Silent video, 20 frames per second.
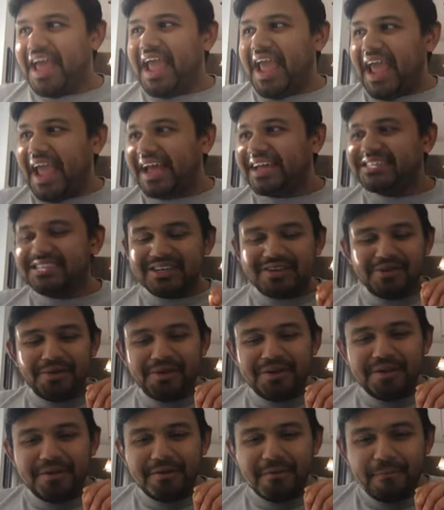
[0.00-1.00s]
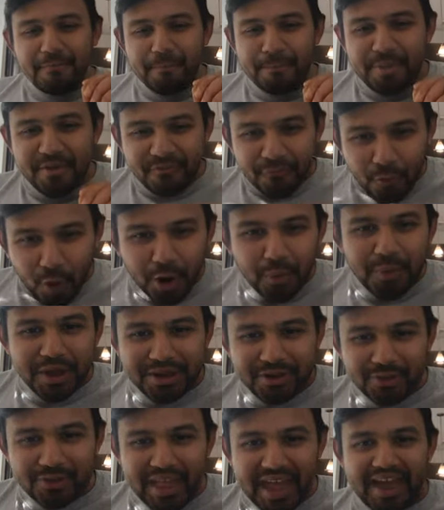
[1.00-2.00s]
And before we
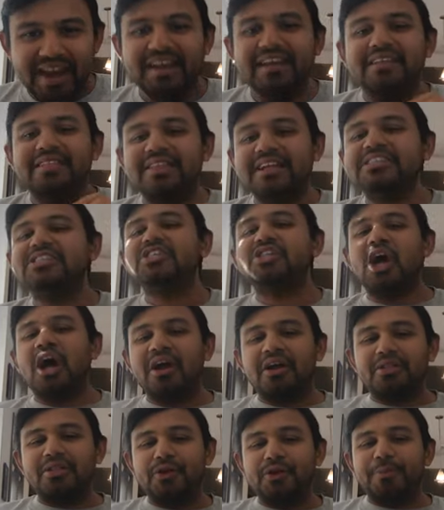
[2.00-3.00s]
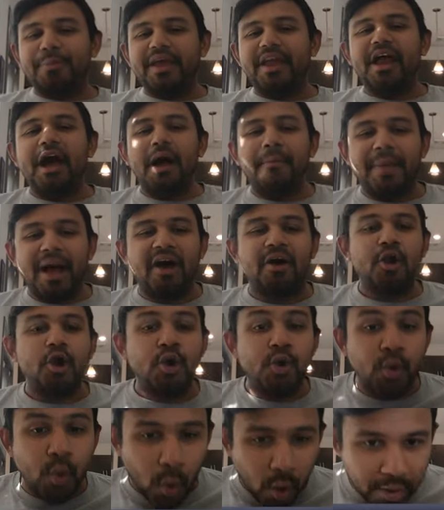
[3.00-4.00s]
do that, let's talk a little bit about
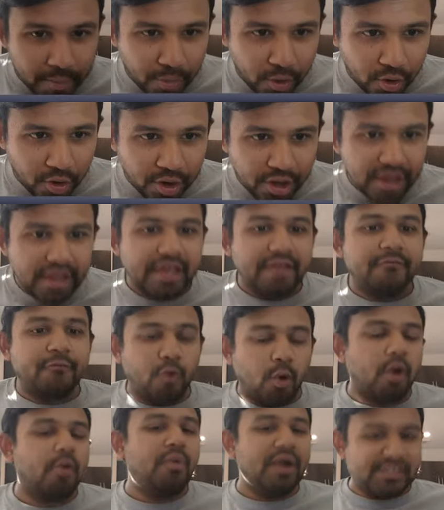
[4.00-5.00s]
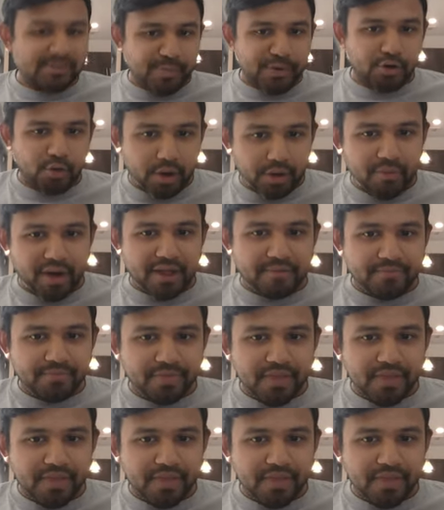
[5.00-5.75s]
normal for respiratory rate.